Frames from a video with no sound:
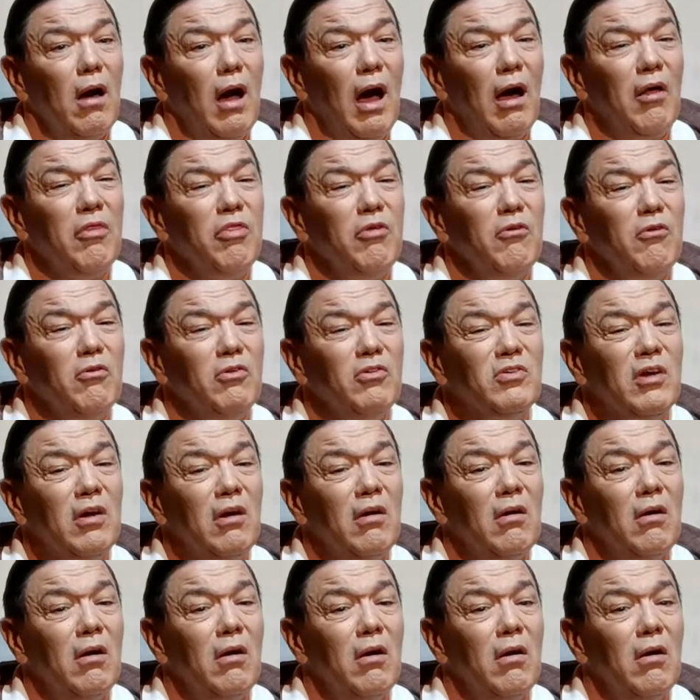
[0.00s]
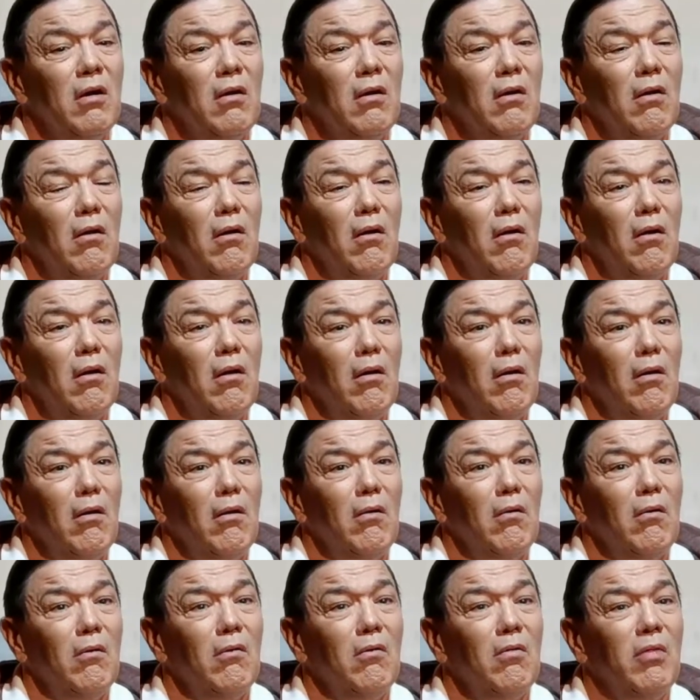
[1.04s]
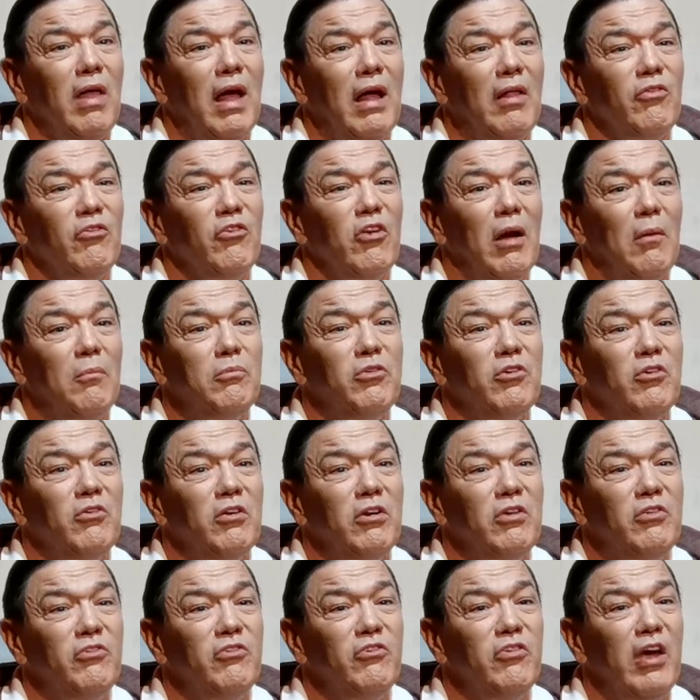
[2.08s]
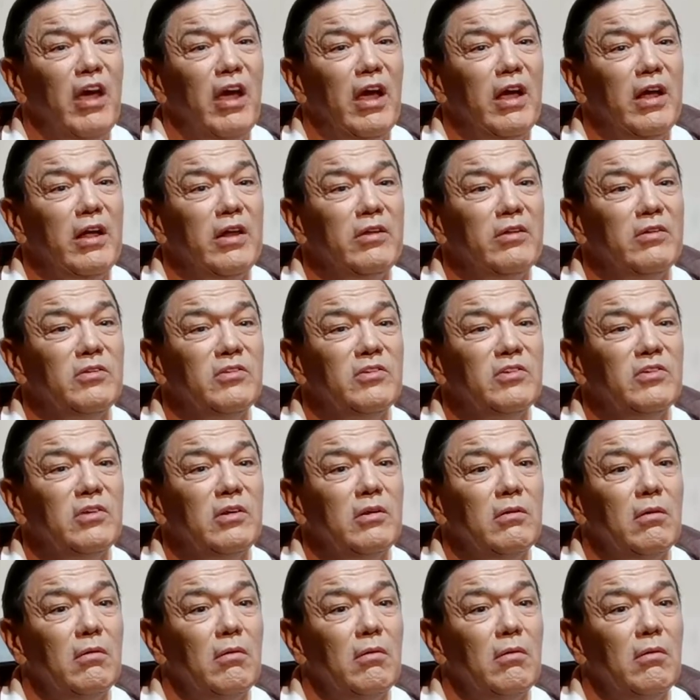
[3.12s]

I thought all that chapter had changed.